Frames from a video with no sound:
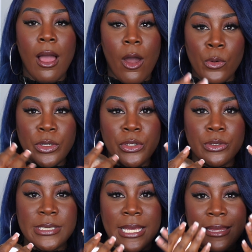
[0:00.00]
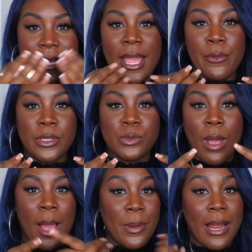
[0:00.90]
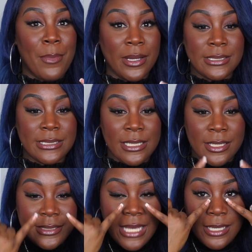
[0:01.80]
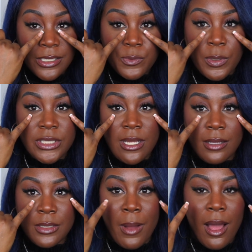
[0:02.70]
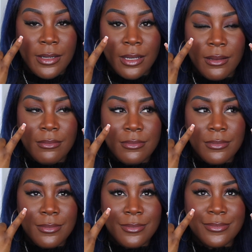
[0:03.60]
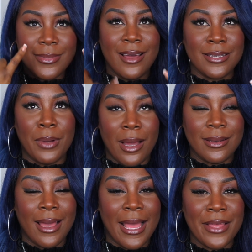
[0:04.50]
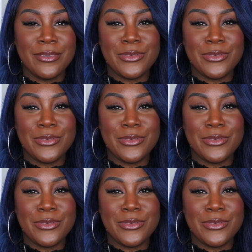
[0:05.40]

I only use it in the areas where I apply my concealers, and especially under my under eye.